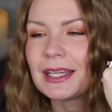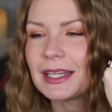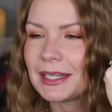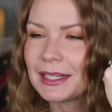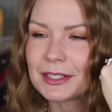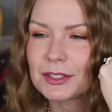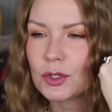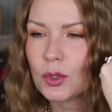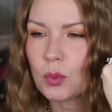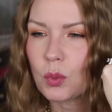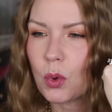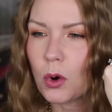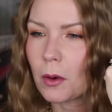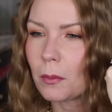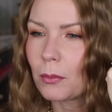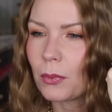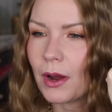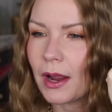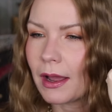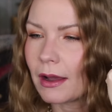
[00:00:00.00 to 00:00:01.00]
It's a
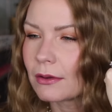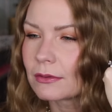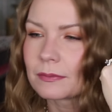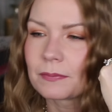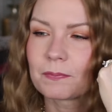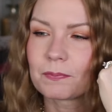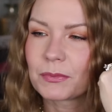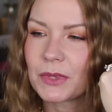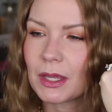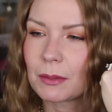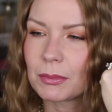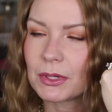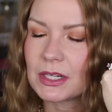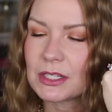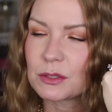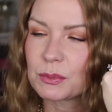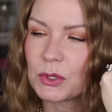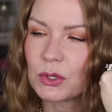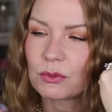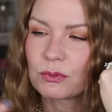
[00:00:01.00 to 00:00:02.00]
warm brown but
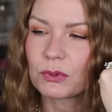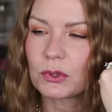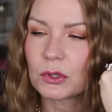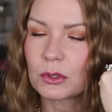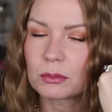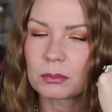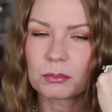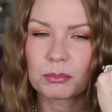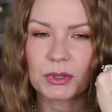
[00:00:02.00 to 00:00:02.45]
it's beautiful,